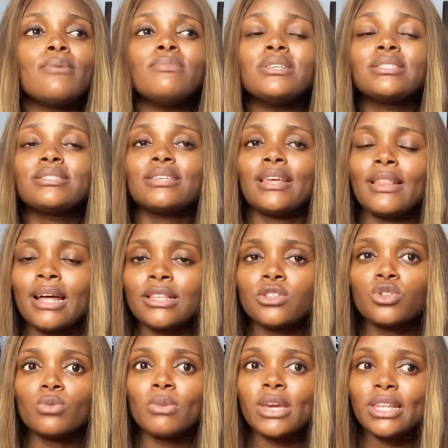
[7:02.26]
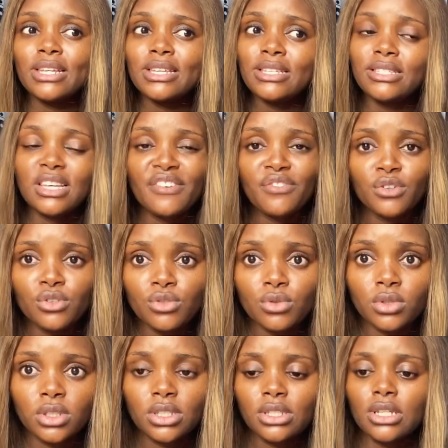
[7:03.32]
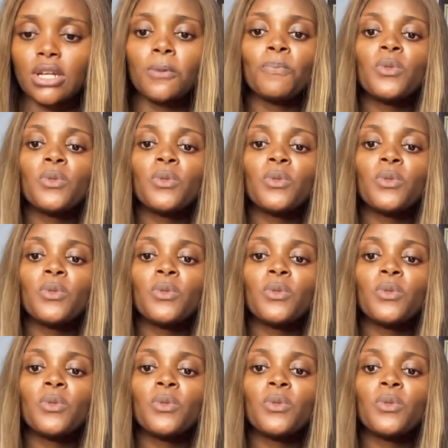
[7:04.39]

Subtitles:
me say that to make it easier for you to understand.